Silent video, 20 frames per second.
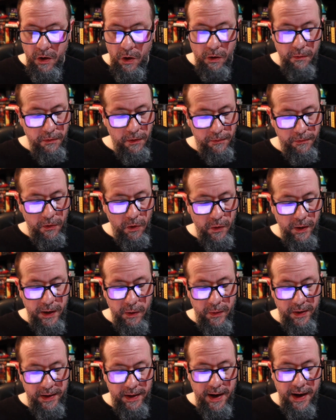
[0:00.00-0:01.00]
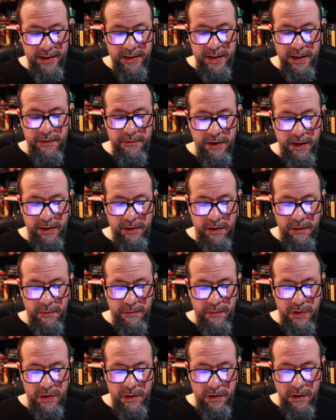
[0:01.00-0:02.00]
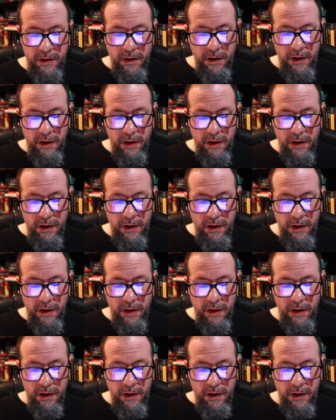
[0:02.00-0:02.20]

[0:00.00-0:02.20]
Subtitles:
overflowing with Nazi victims,